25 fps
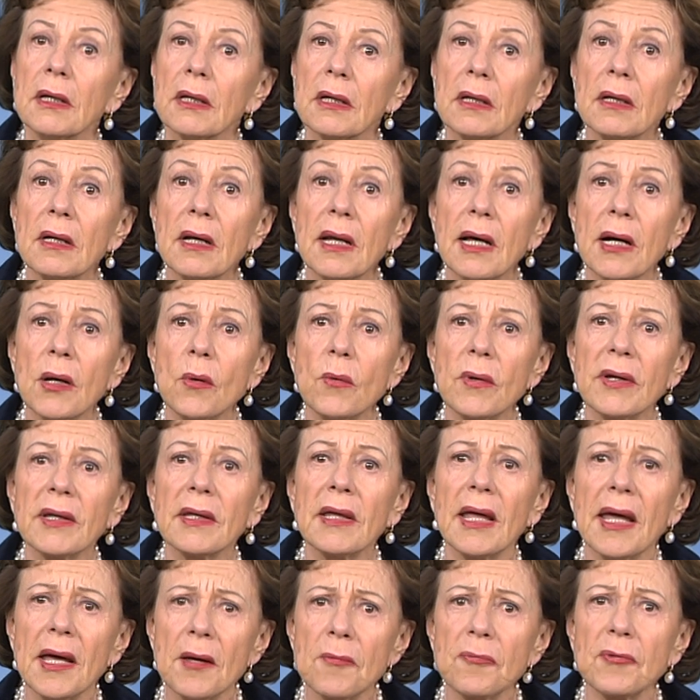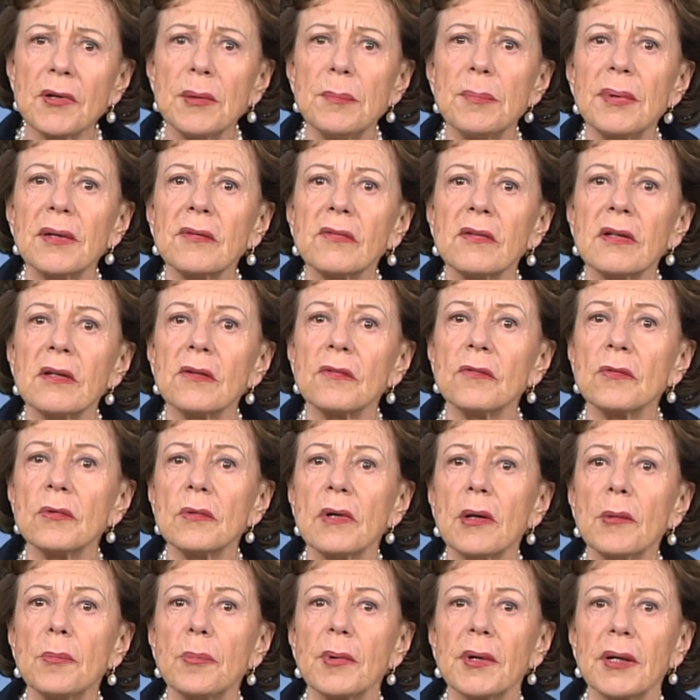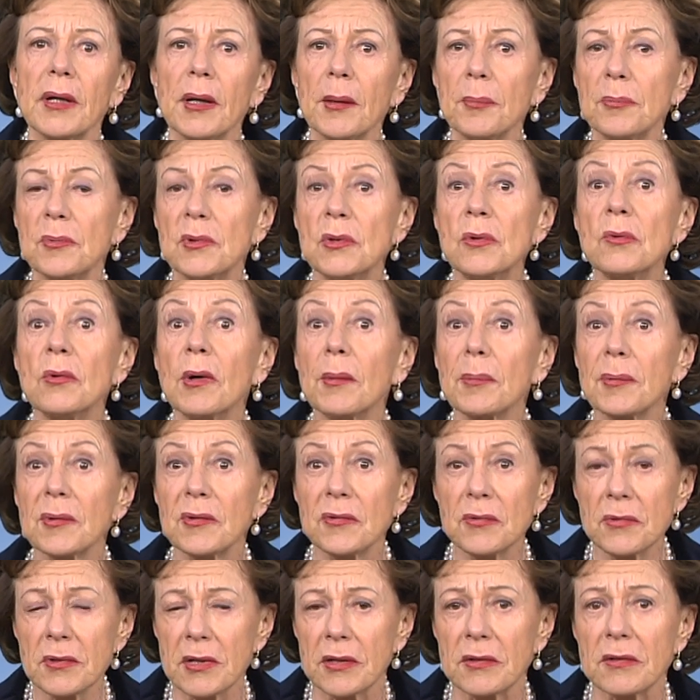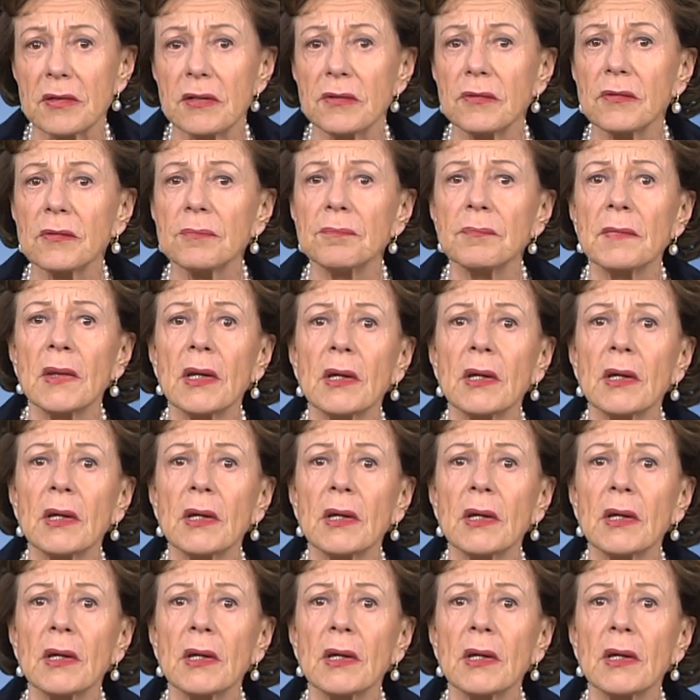allowing every business to open up new opportunities,